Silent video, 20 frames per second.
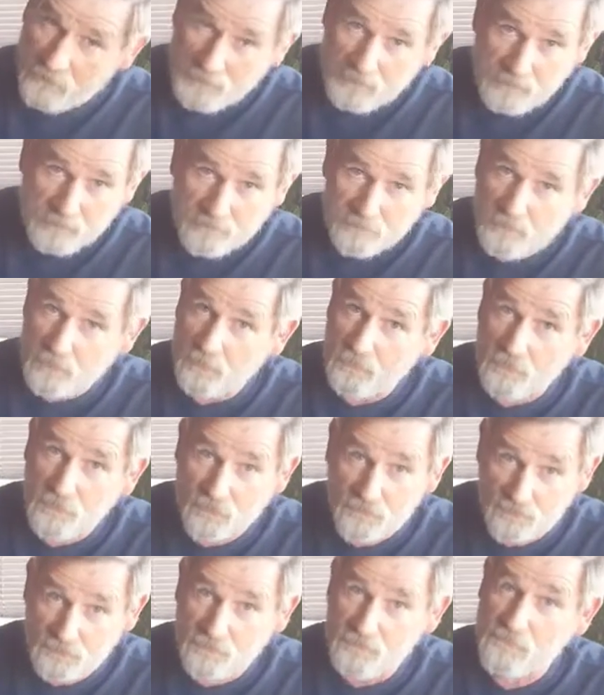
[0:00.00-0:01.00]
faking it, folks.
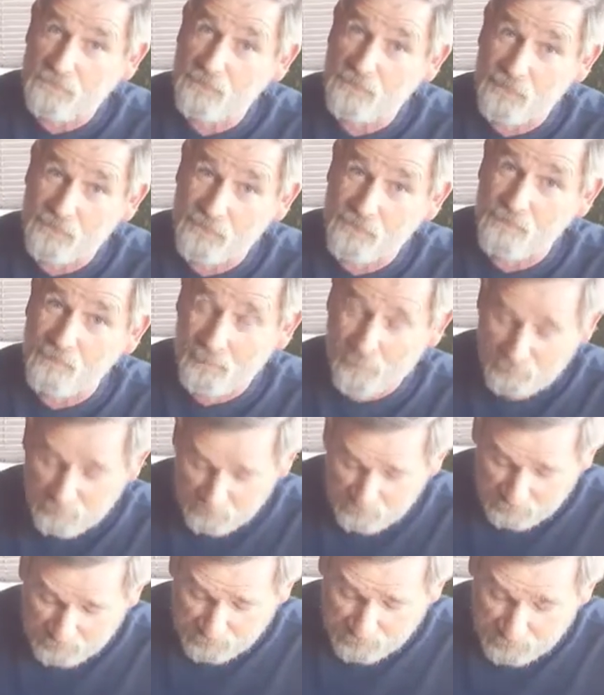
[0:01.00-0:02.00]
This
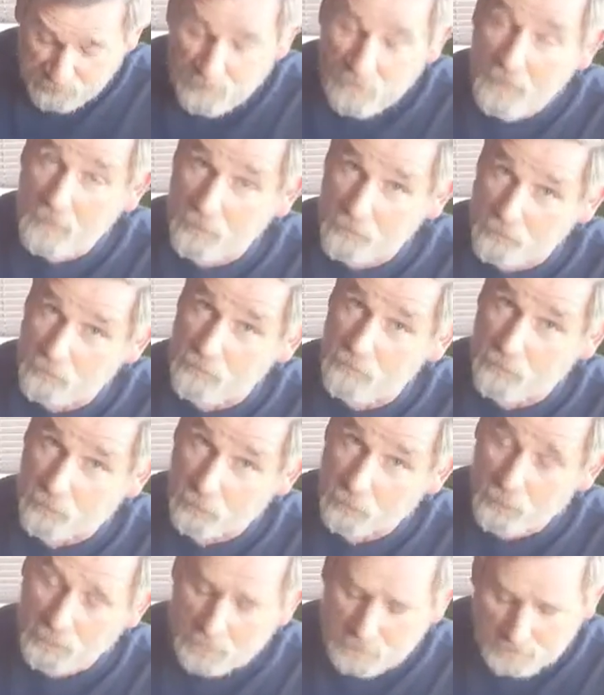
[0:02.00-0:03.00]
is for
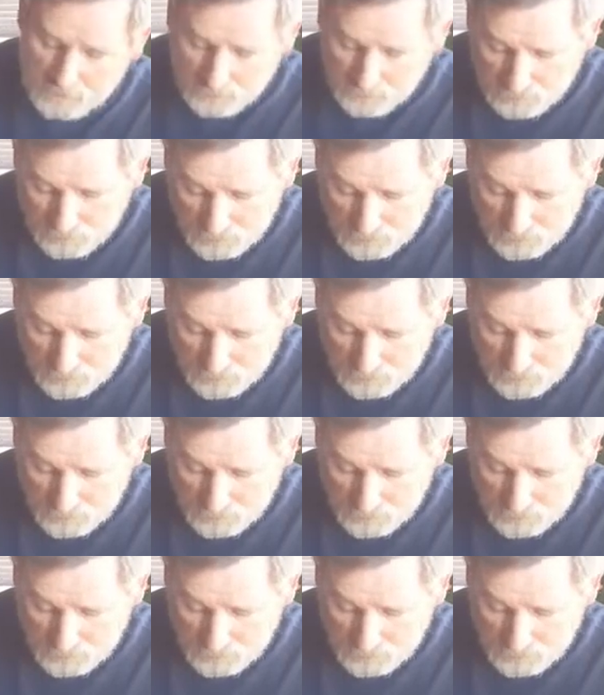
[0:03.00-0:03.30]
real.